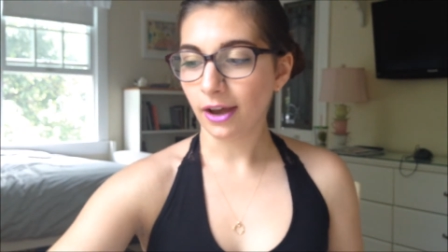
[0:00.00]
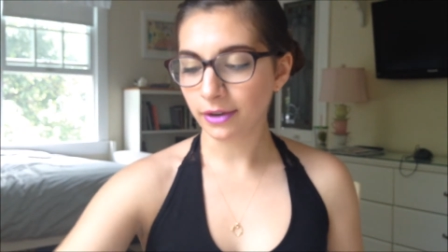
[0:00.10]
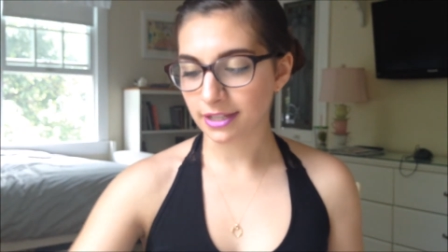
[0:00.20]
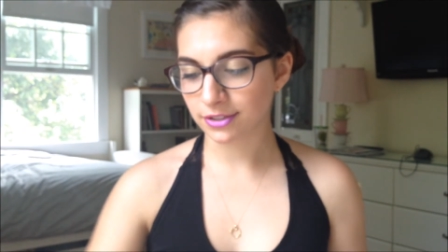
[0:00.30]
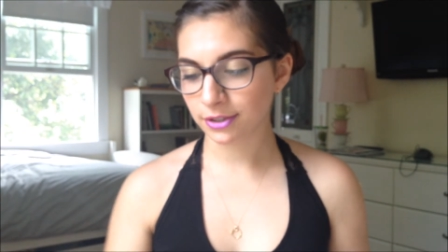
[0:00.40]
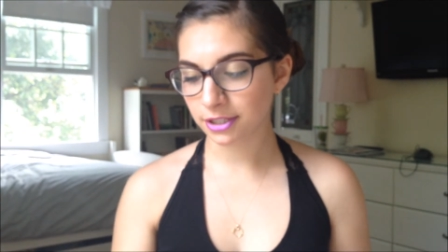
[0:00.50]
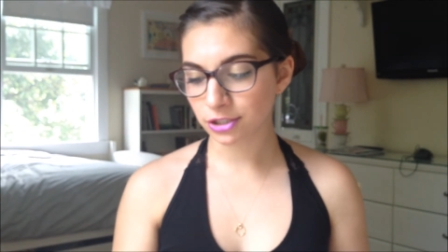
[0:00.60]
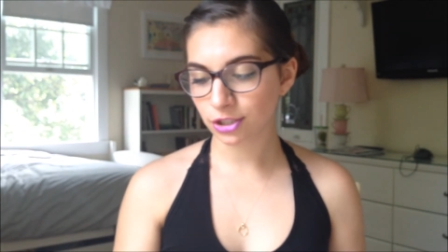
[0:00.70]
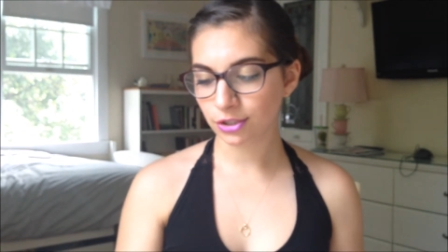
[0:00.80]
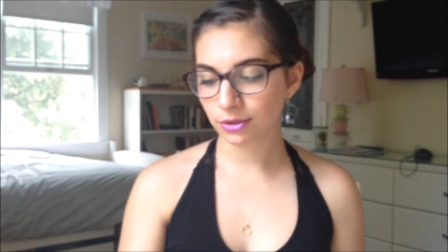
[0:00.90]
Okay, so the
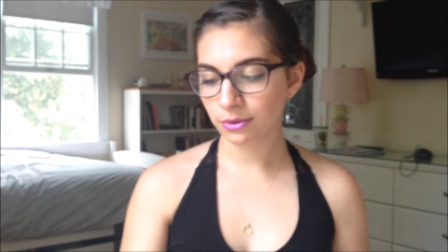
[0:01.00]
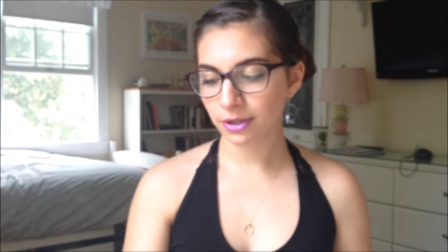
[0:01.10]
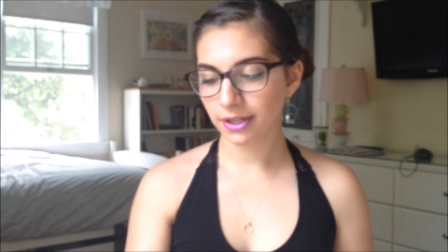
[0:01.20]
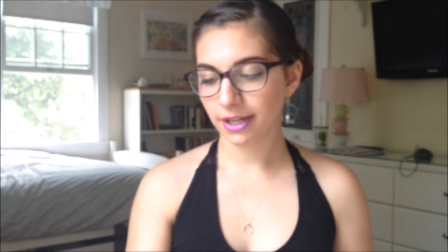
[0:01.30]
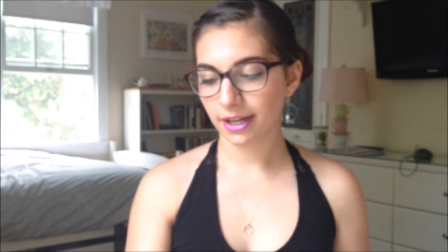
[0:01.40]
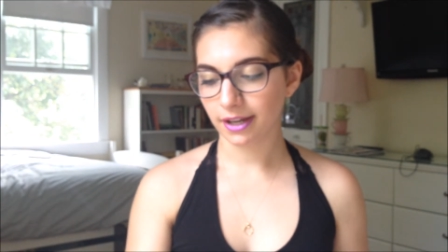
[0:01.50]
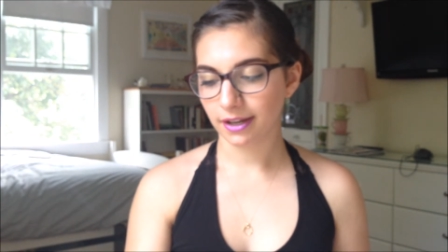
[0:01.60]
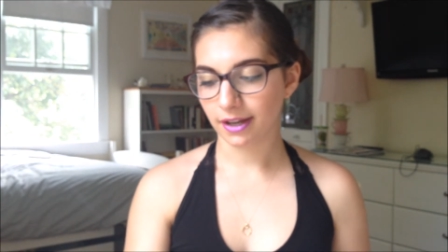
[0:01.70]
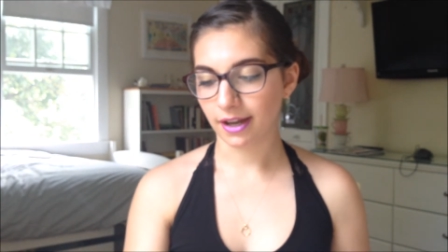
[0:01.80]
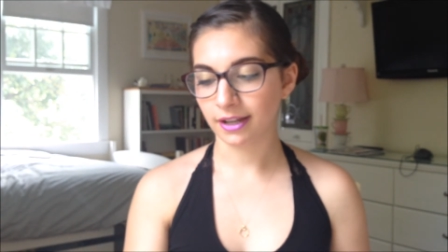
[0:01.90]
two
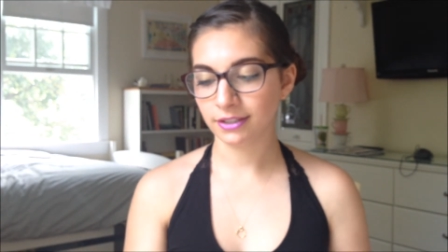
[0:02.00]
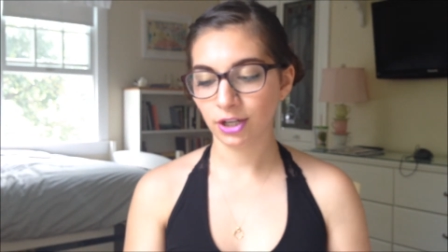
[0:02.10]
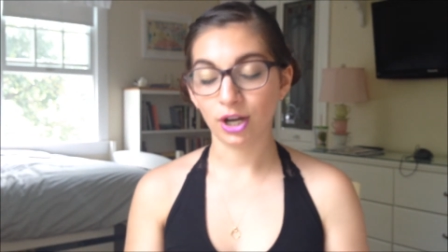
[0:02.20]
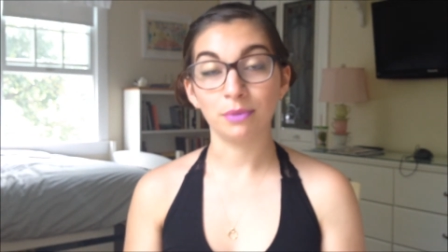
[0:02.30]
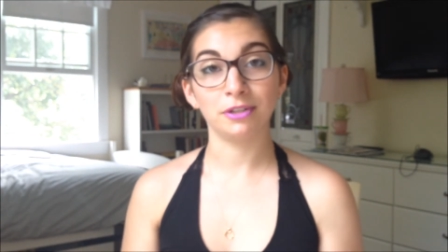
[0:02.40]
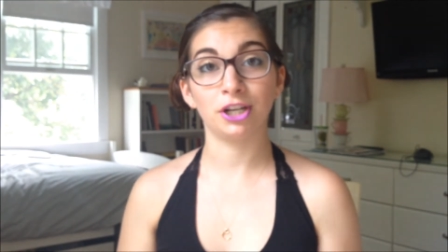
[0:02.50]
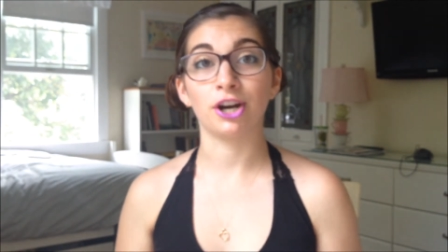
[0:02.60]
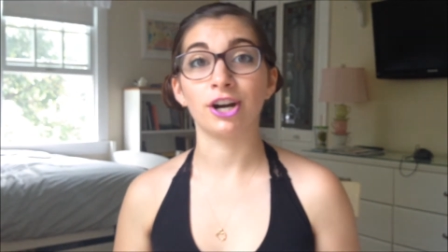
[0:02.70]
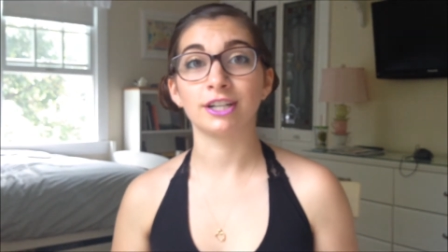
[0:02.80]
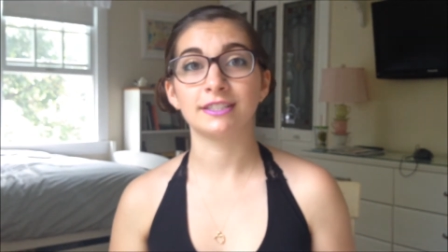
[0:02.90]
uncommon
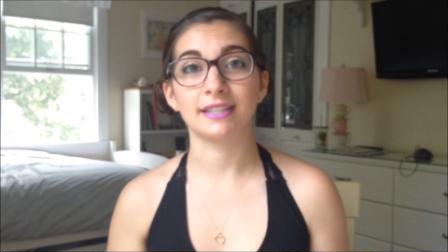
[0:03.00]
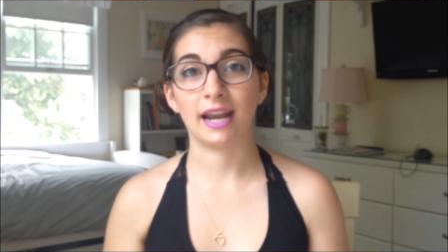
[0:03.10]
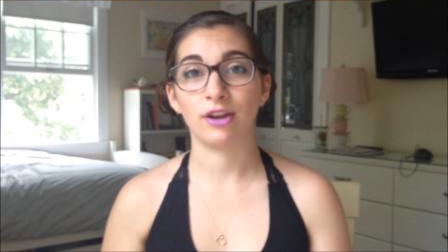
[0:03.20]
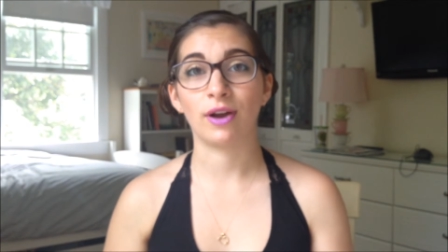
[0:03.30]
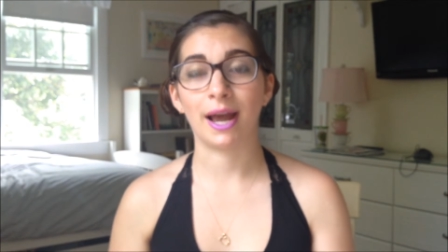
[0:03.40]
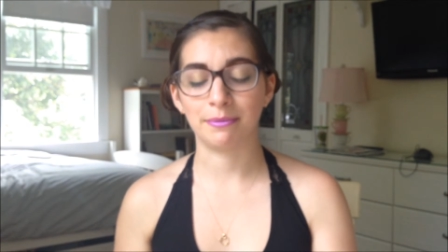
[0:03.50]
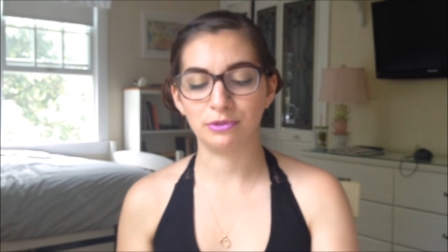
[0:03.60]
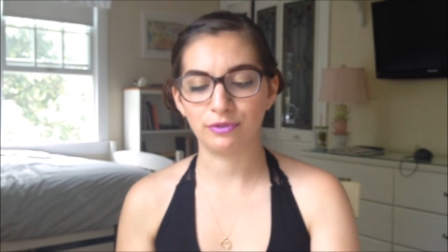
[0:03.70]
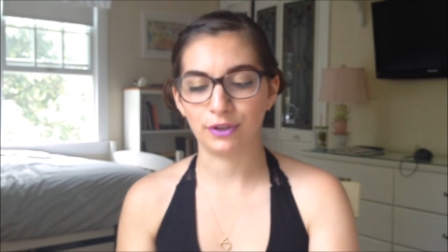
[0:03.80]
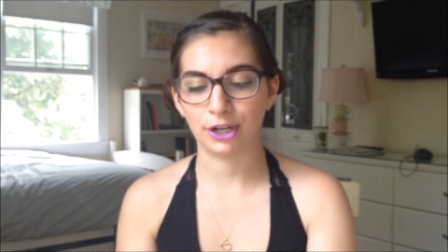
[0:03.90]
cards that I
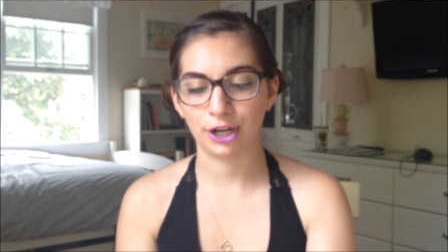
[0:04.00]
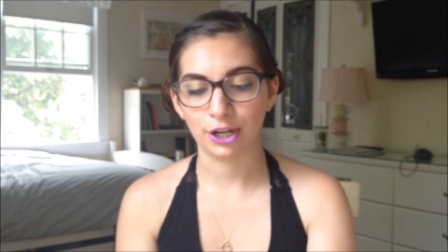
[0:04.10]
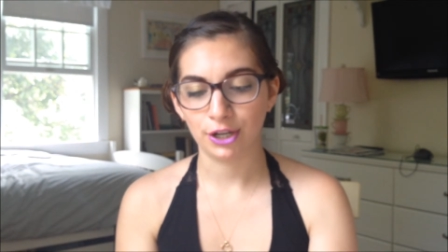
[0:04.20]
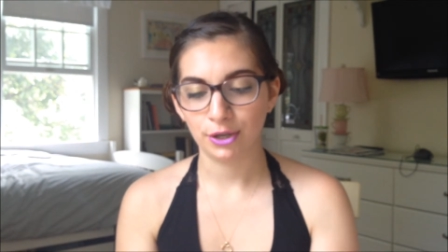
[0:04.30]
grabbed for